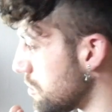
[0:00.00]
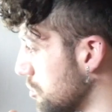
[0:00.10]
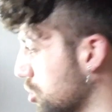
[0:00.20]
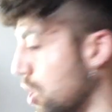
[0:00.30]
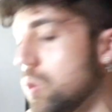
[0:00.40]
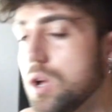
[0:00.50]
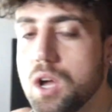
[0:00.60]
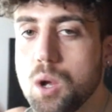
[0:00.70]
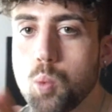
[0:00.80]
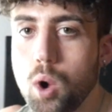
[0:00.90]
So
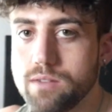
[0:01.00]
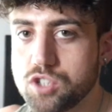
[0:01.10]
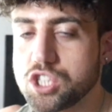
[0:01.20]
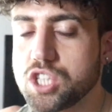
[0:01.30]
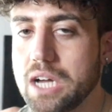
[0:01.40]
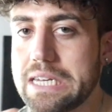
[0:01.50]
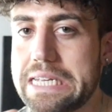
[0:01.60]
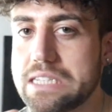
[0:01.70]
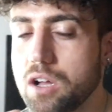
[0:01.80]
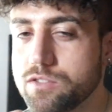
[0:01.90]
what I've just done
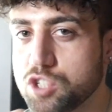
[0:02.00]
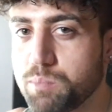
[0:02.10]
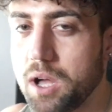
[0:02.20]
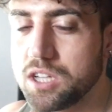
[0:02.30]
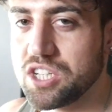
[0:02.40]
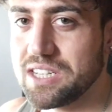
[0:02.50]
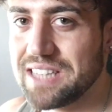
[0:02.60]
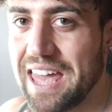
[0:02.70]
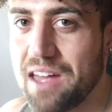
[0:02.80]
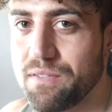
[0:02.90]
is I've just purchased
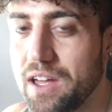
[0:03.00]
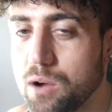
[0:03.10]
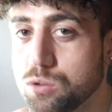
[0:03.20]
FL